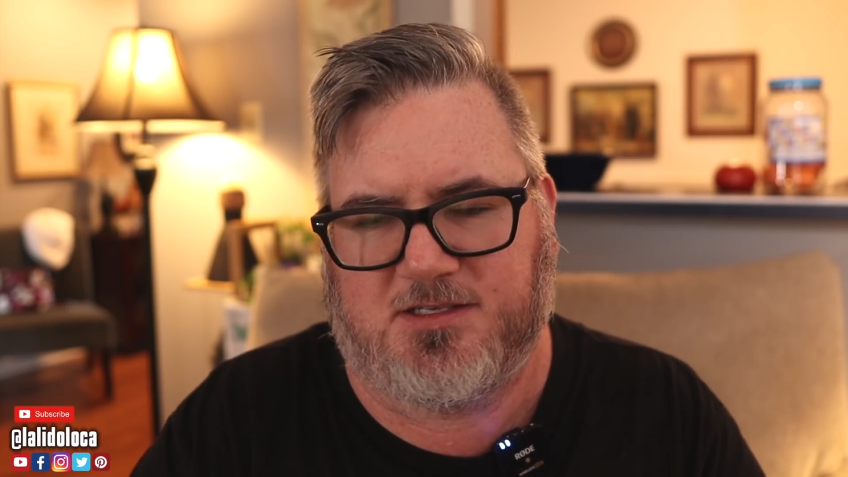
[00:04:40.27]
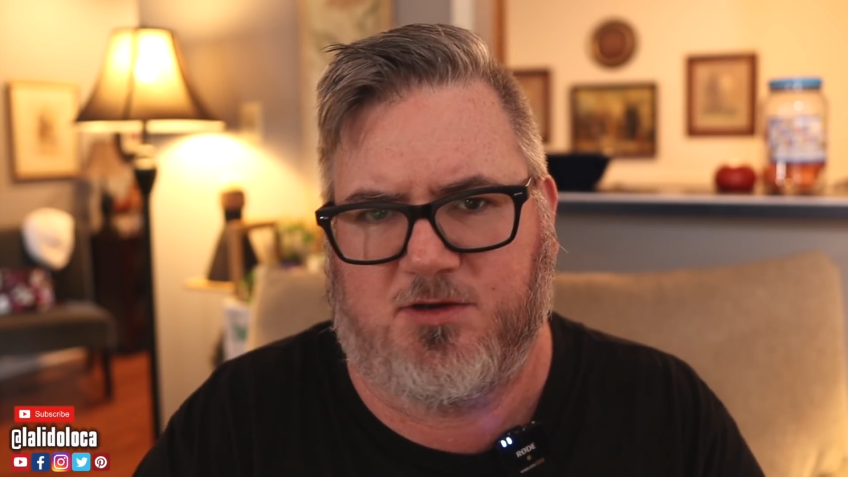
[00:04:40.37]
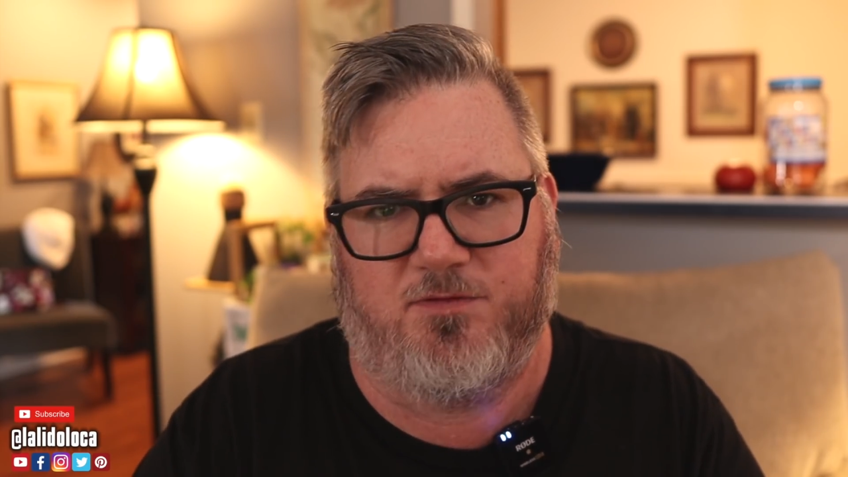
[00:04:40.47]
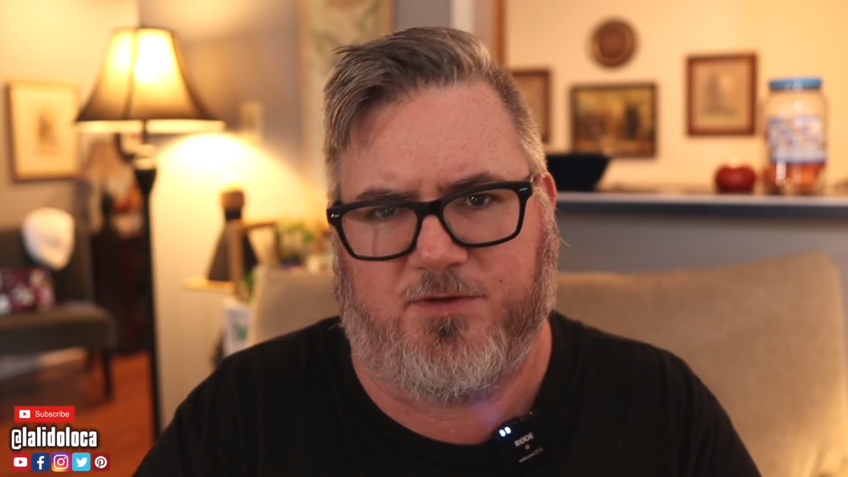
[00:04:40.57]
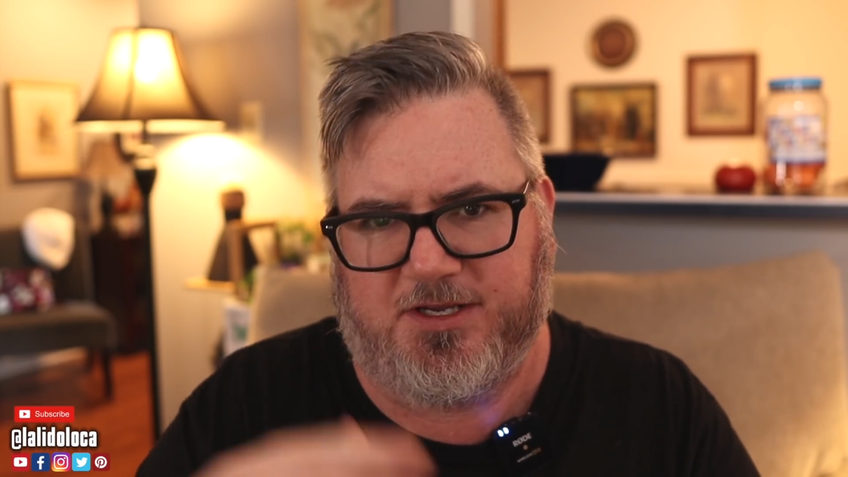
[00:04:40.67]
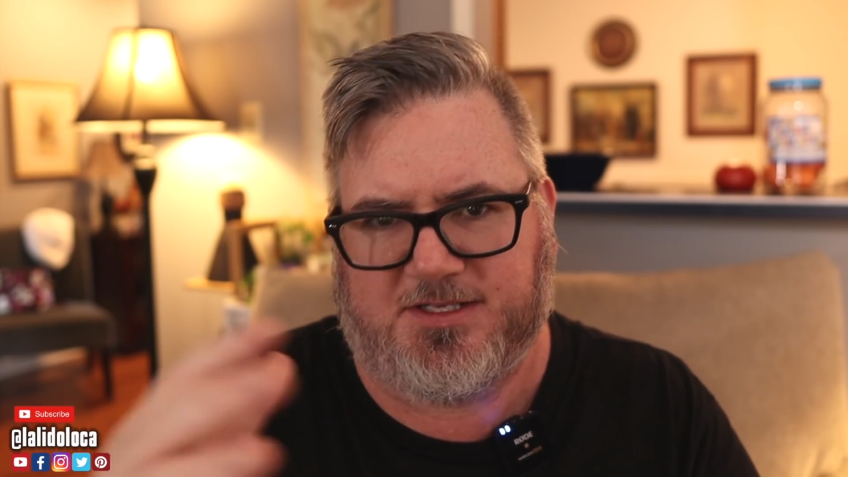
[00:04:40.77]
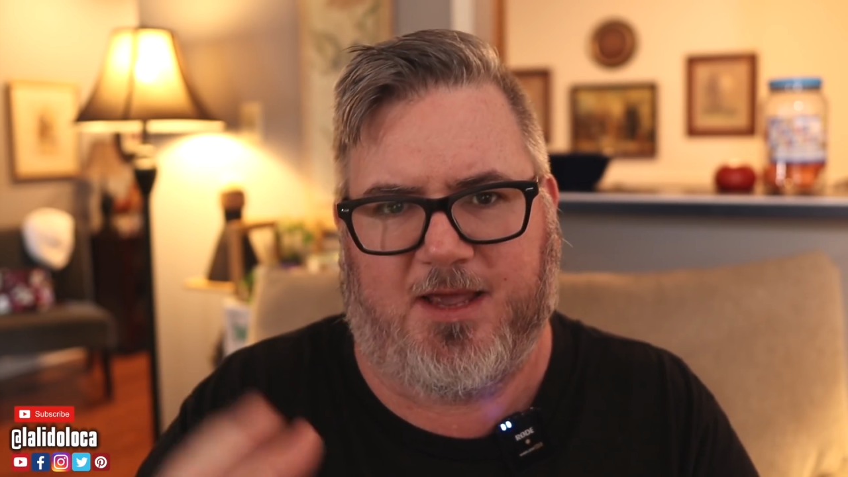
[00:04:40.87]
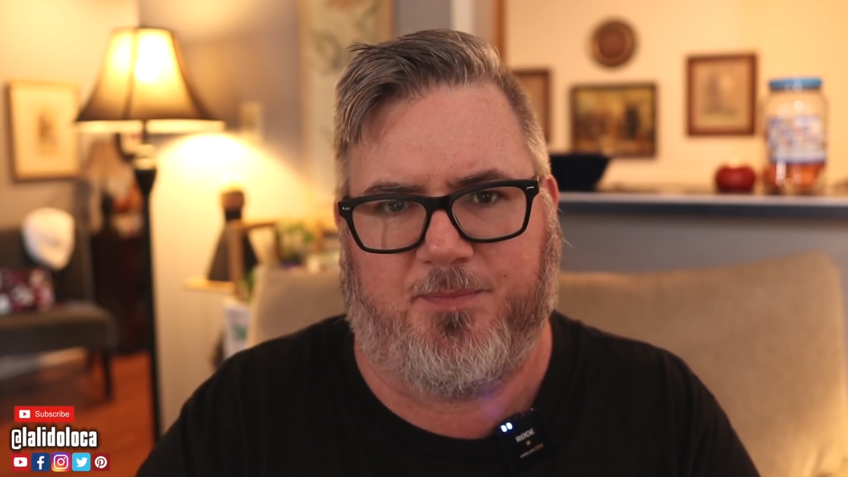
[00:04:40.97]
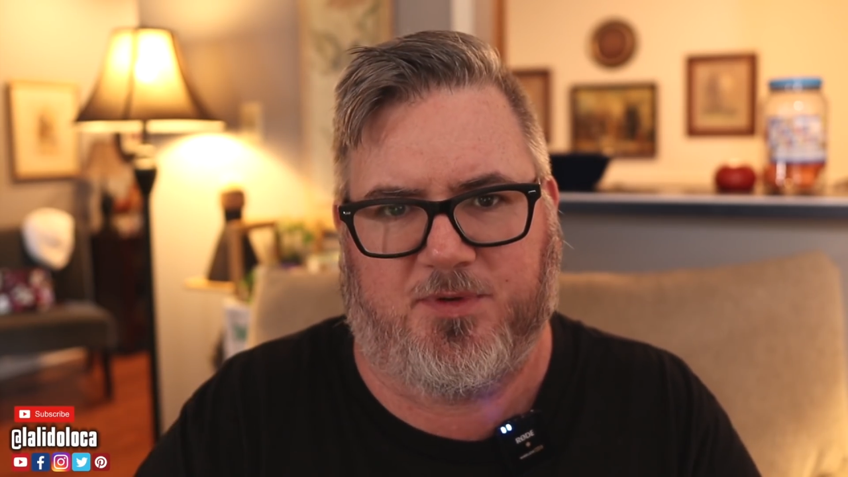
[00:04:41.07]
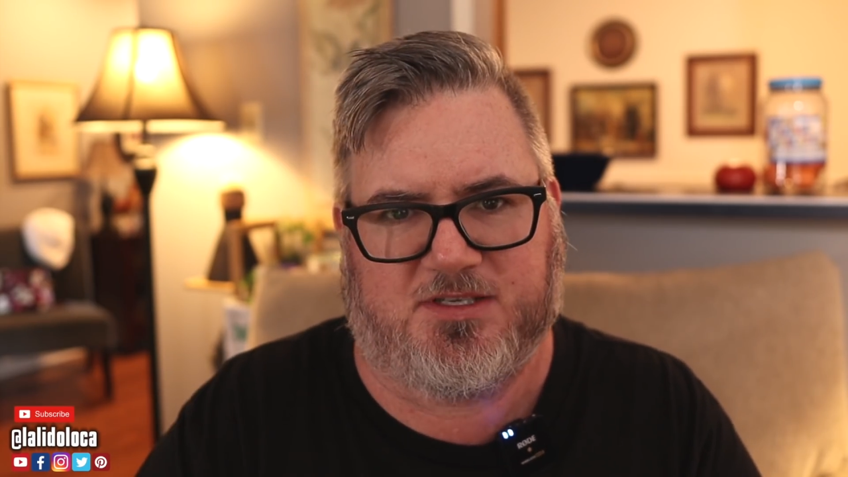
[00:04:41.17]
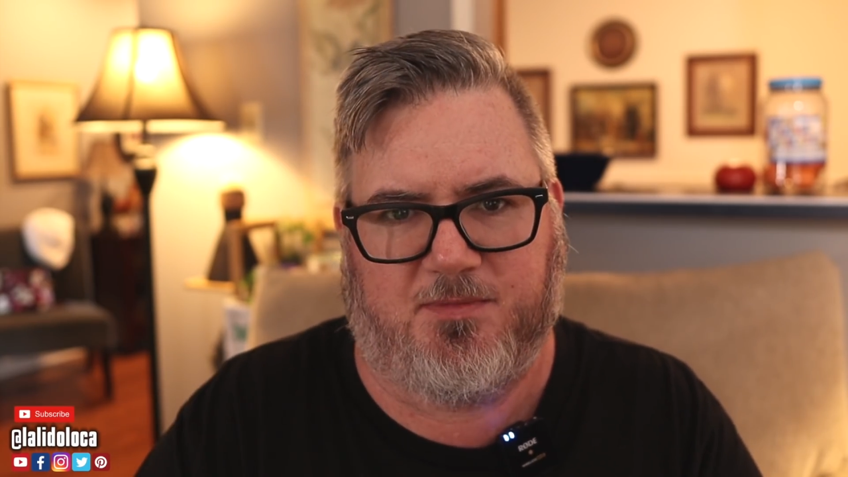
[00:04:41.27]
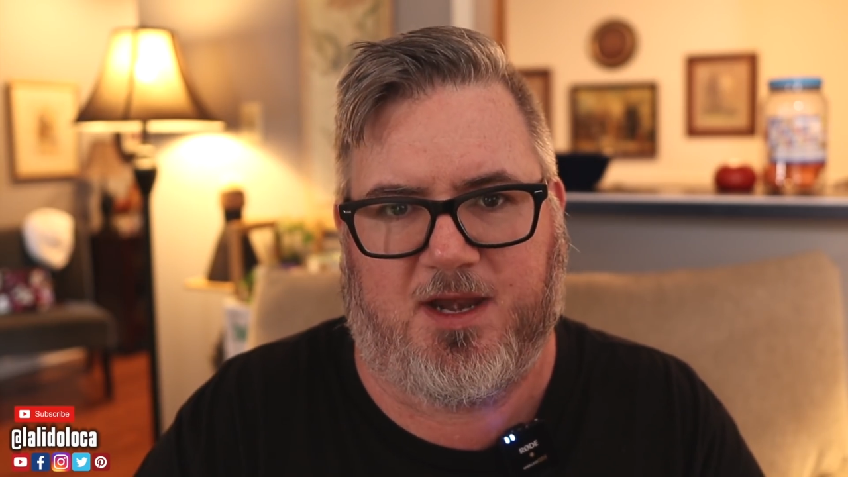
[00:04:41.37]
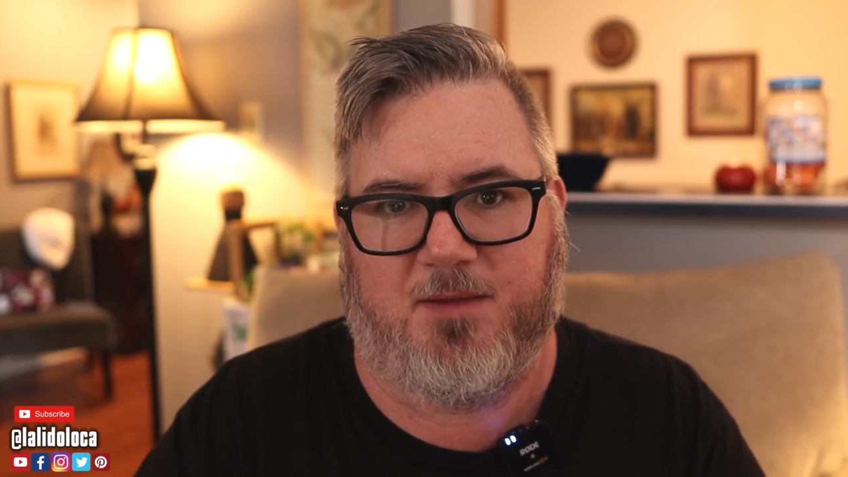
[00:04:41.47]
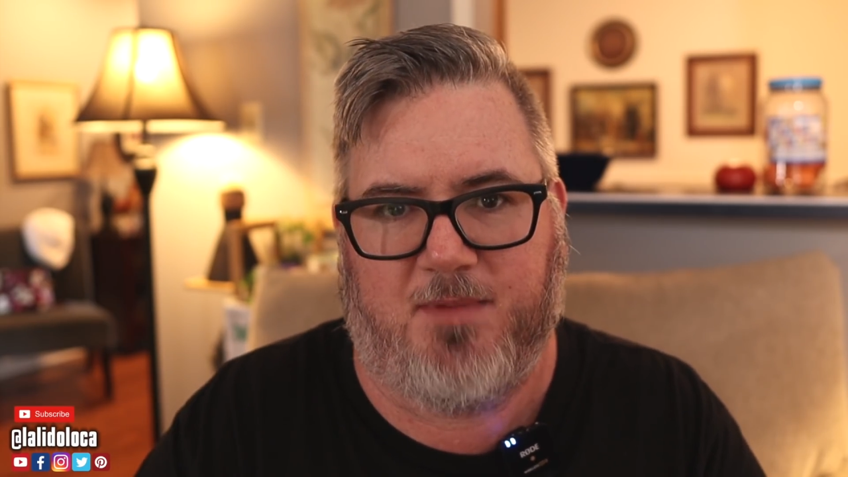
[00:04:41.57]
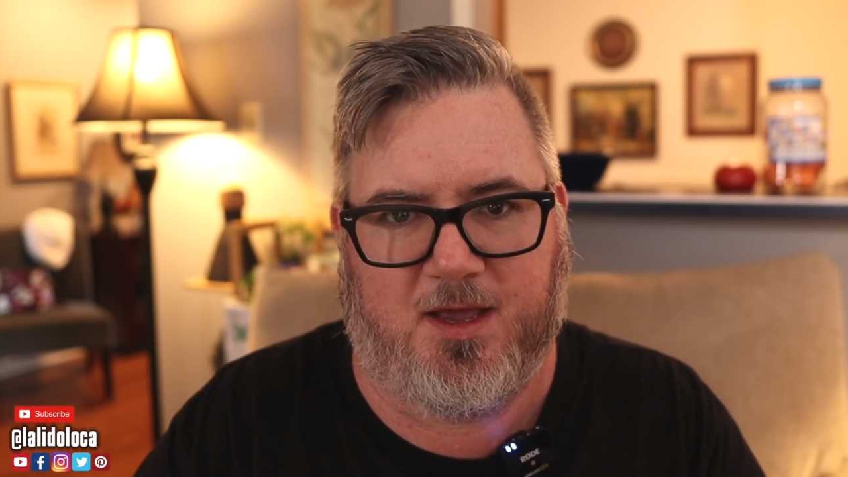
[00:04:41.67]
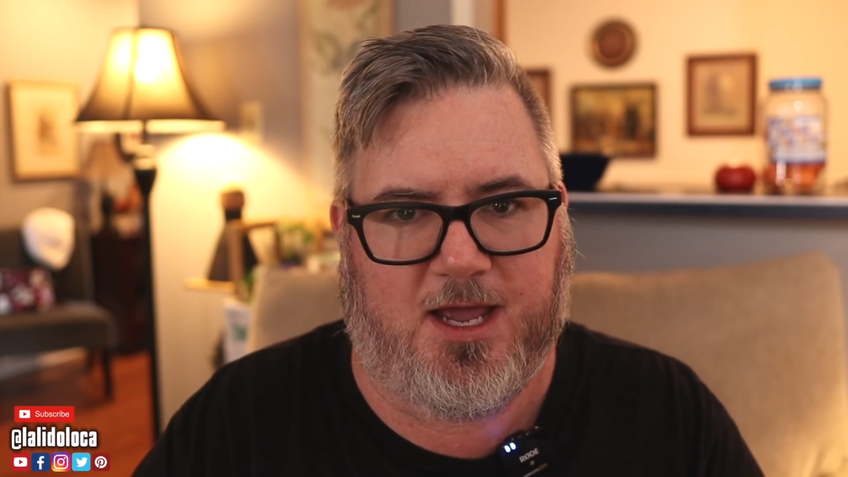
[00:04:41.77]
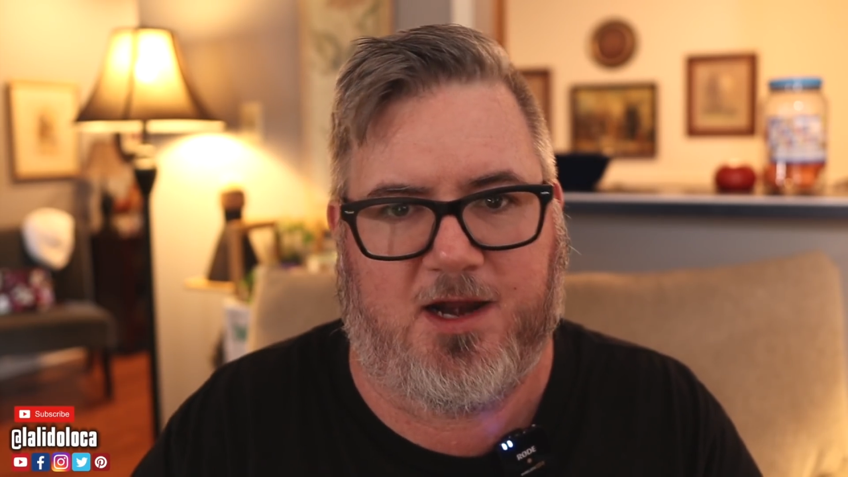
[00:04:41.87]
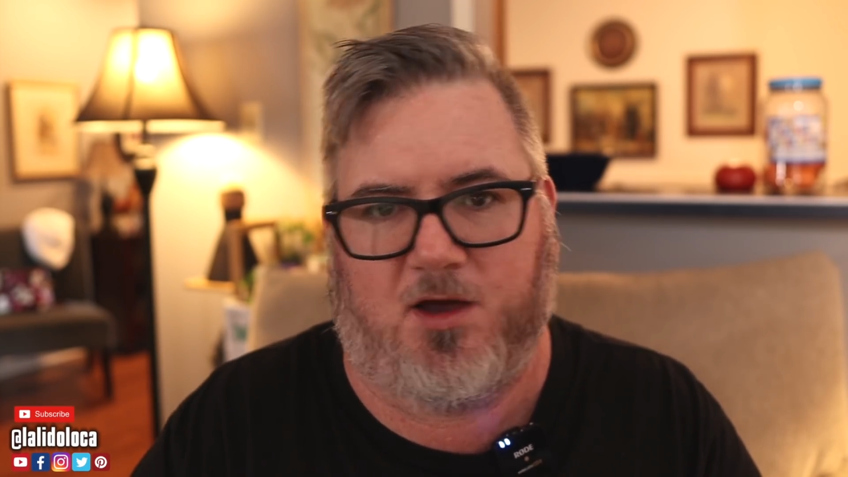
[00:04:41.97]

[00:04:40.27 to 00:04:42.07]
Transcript: So, for example, somebody may have got